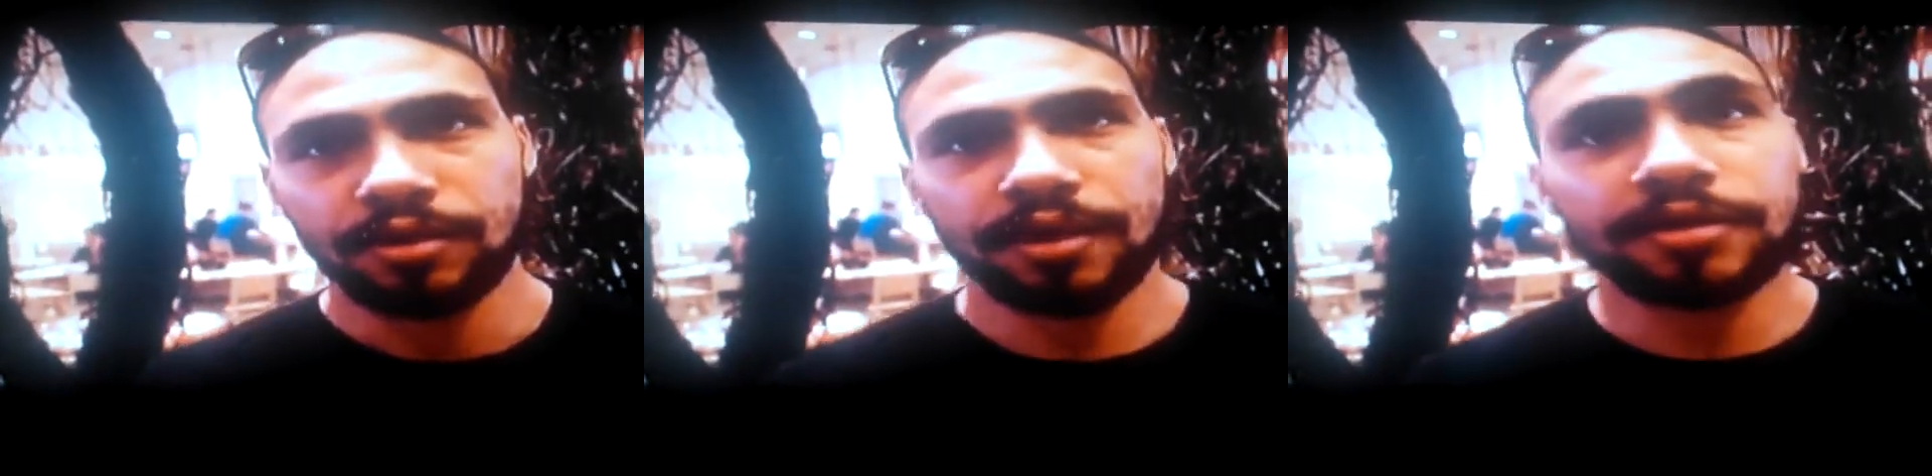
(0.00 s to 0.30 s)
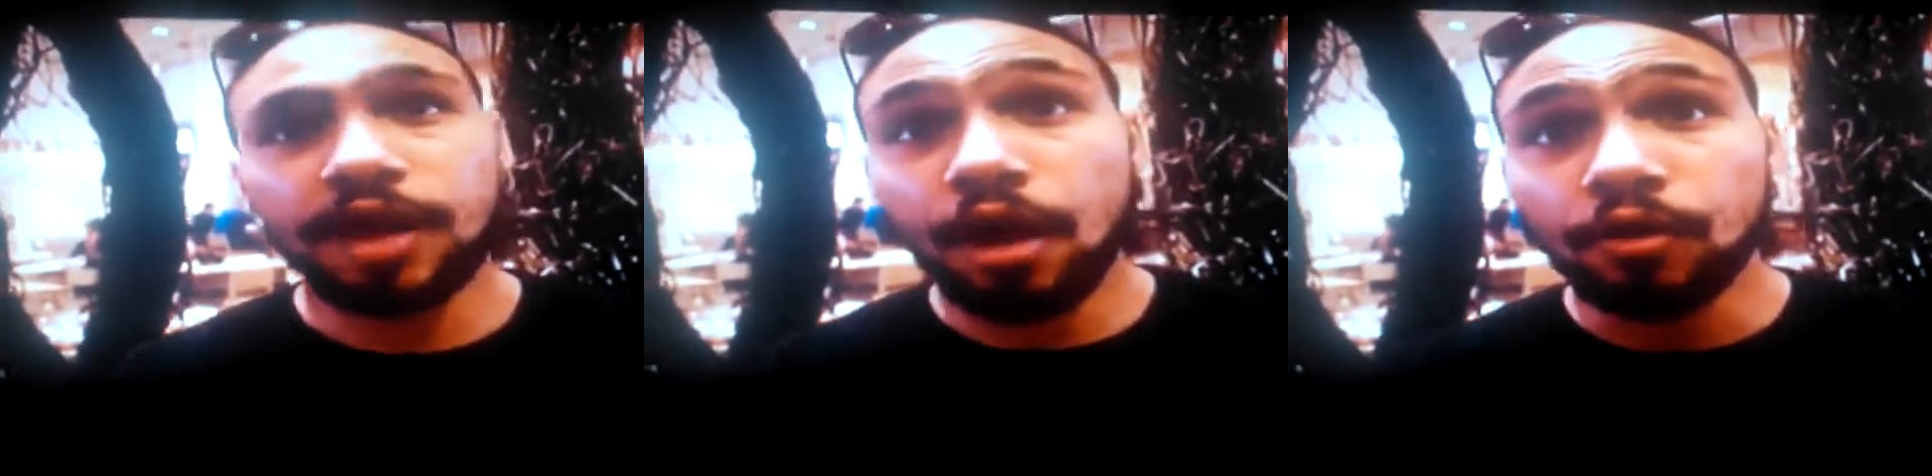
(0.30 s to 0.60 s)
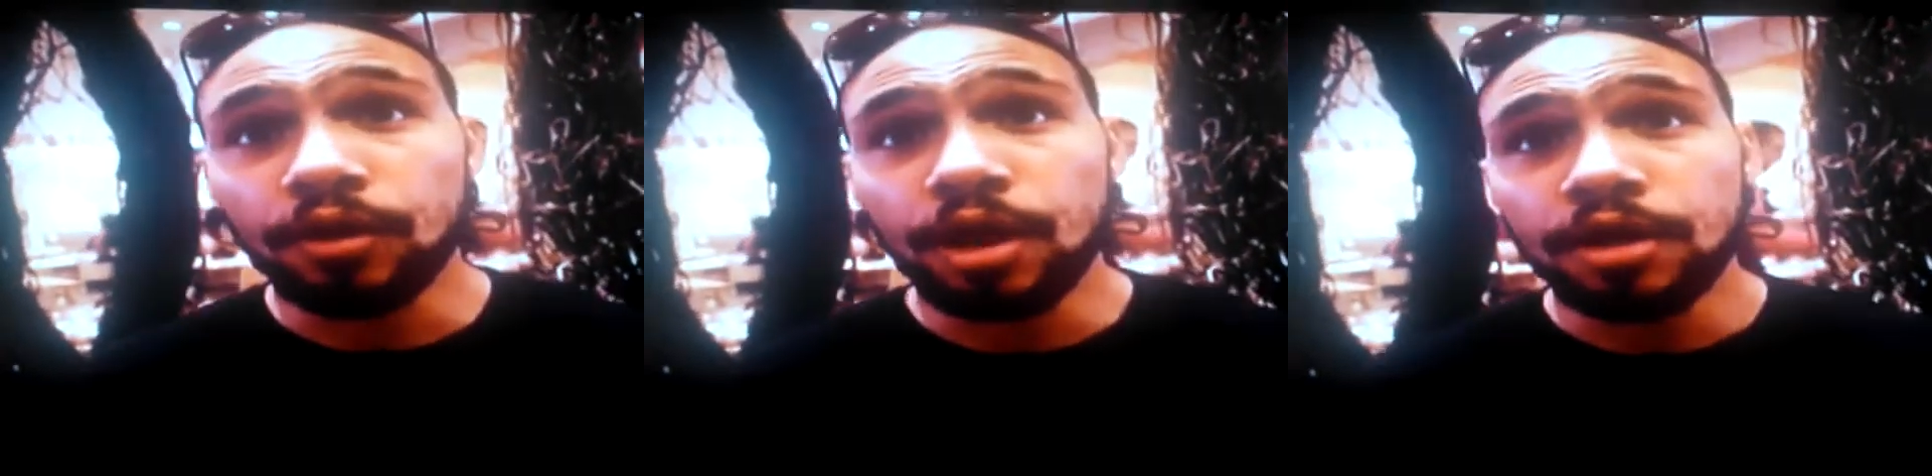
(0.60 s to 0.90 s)
Let's
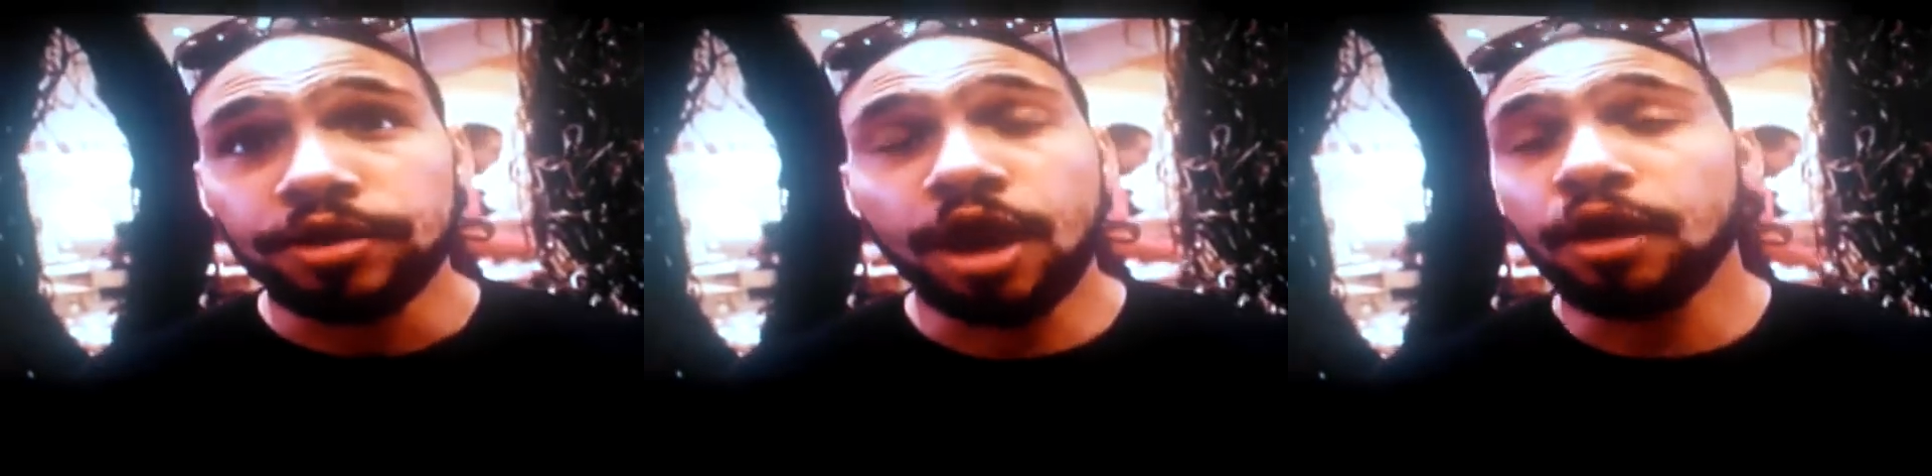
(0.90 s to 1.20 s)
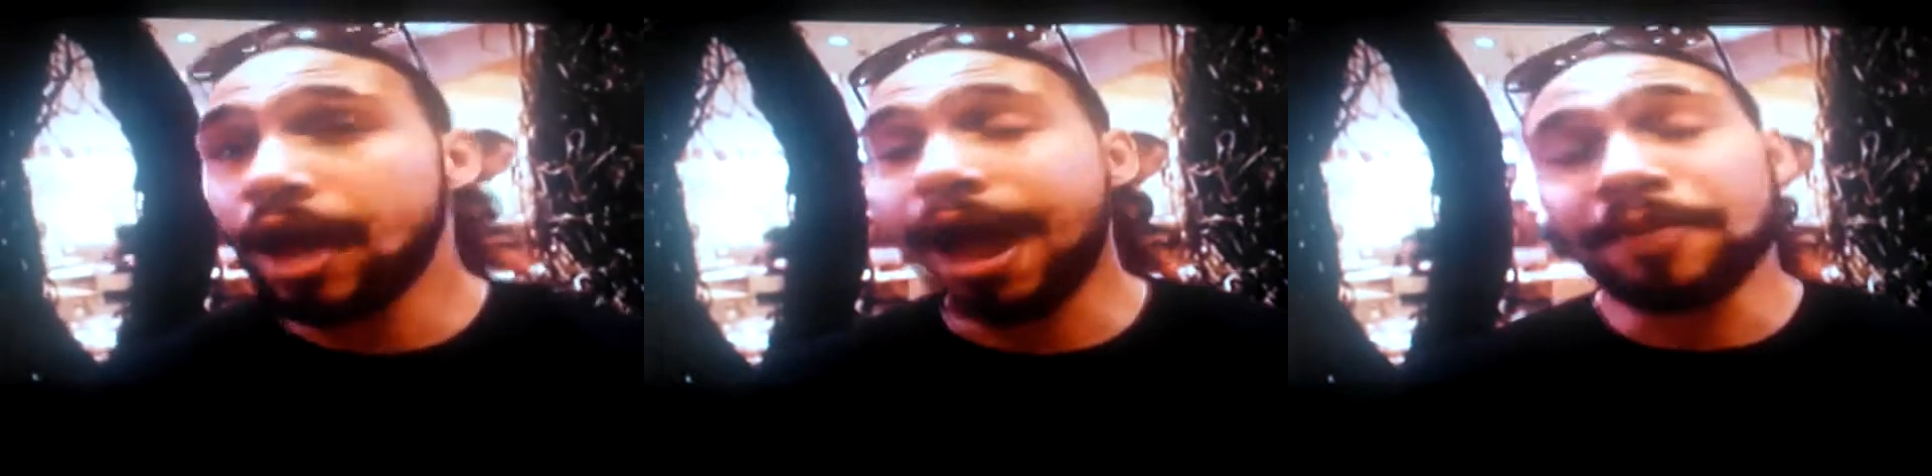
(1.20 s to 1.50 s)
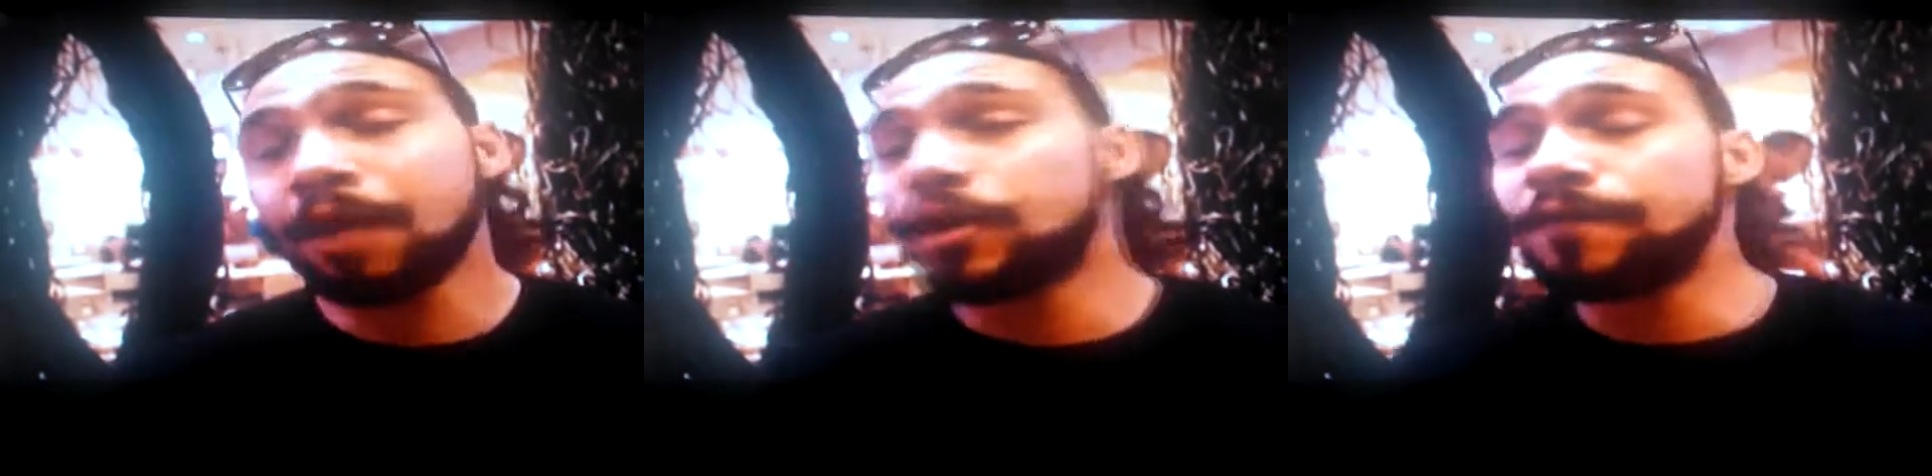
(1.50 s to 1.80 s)
go. Y'all,
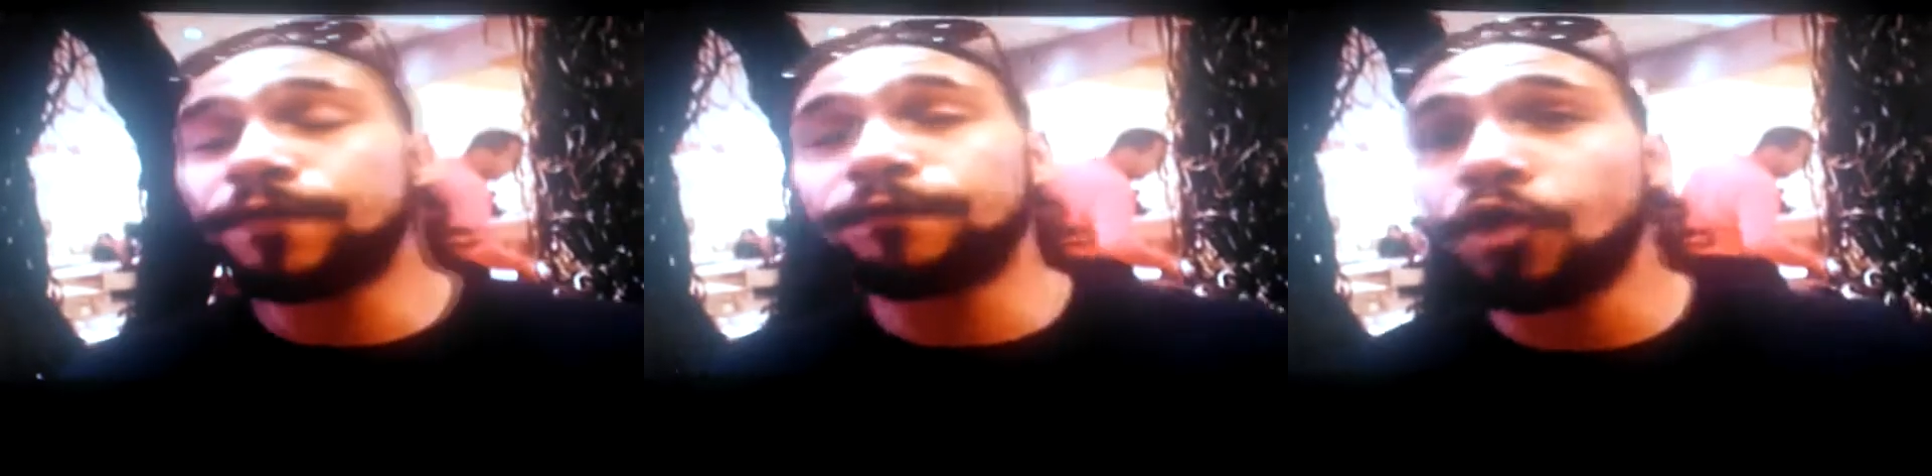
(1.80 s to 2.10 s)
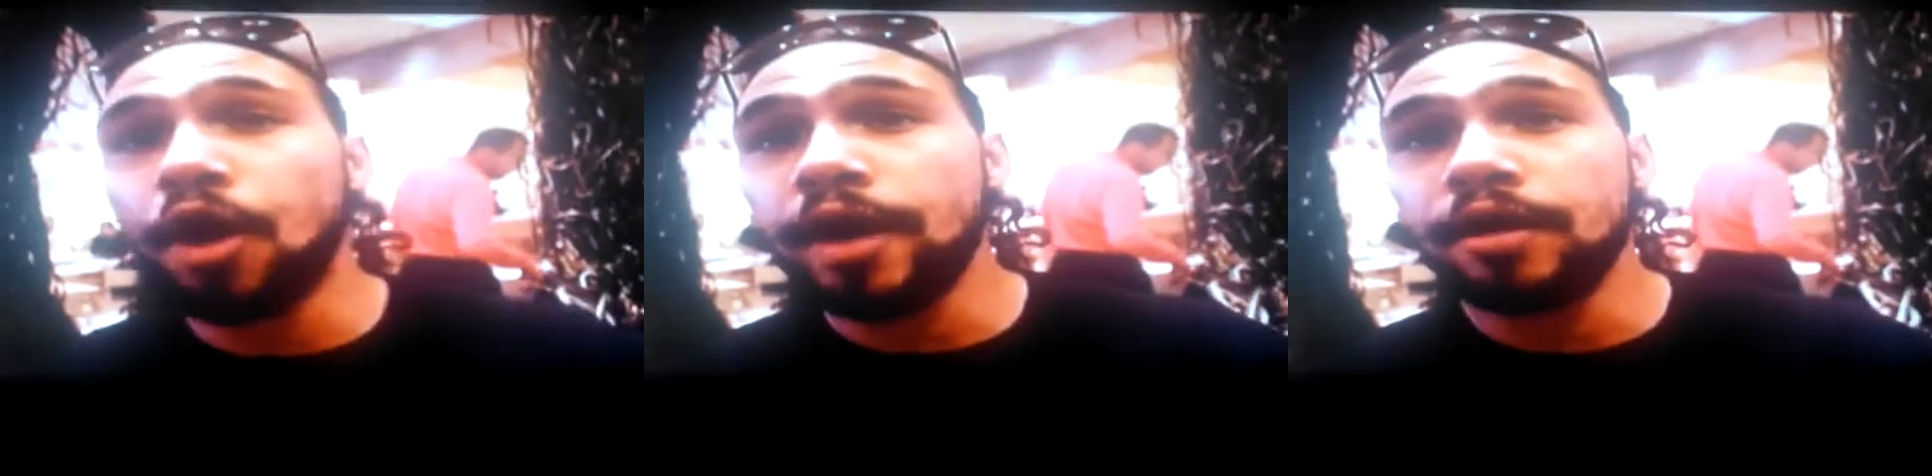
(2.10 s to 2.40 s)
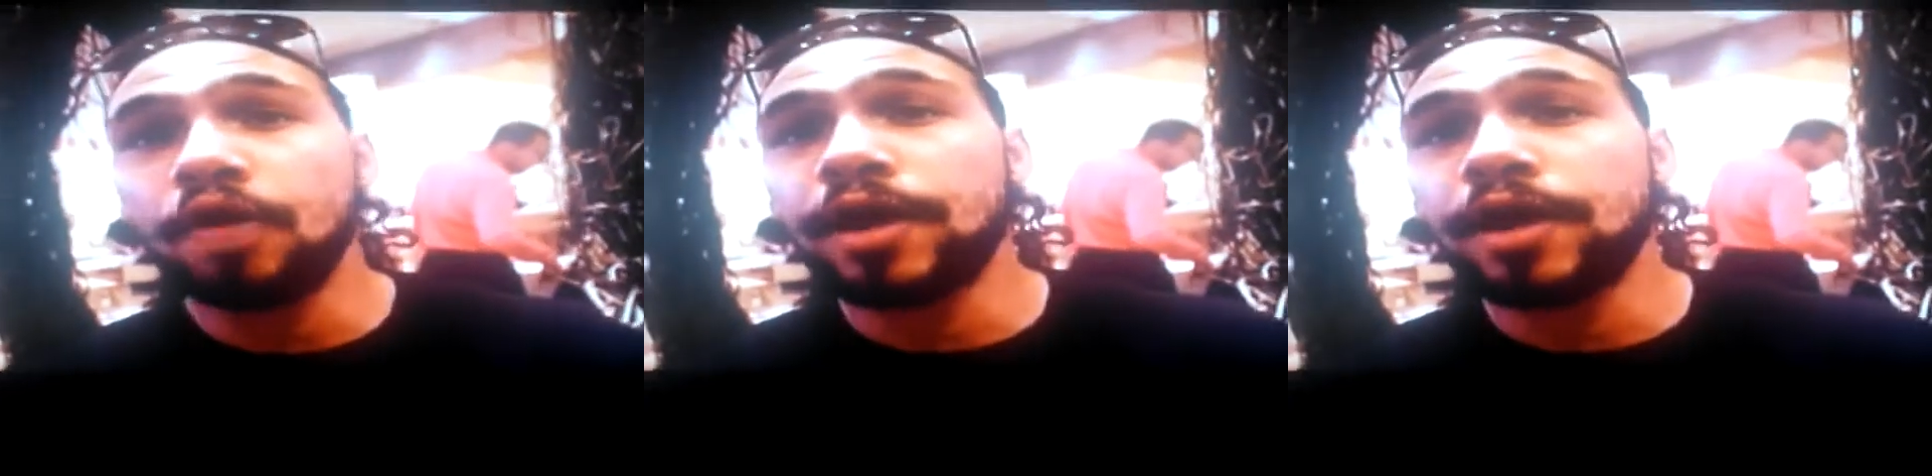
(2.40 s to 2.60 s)
I'm not ready for Floyd.